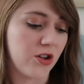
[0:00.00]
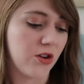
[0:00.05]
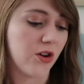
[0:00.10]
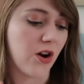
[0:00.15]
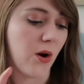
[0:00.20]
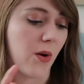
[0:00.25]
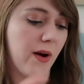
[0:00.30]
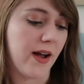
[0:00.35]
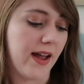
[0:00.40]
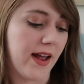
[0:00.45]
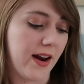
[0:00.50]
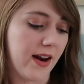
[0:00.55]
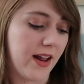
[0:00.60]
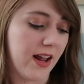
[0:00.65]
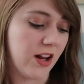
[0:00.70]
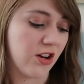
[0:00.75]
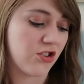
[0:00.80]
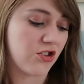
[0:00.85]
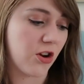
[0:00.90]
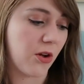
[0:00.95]
You go in,
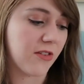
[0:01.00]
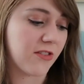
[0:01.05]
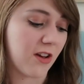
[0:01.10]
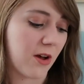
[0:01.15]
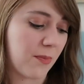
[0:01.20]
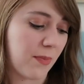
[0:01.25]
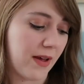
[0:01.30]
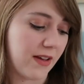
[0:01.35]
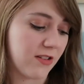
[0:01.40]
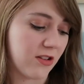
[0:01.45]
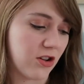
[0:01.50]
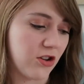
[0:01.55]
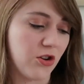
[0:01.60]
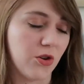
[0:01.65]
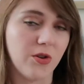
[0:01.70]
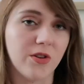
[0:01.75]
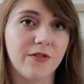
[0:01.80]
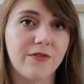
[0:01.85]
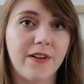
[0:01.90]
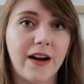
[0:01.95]
it shows up as a new
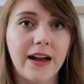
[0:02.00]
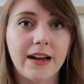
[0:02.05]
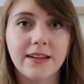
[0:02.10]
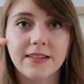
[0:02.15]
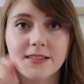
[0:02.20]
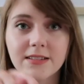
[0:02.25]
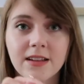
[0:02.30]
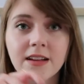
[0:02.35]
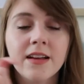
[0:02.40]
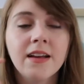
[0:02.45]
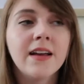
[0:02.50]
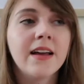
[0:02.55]
device,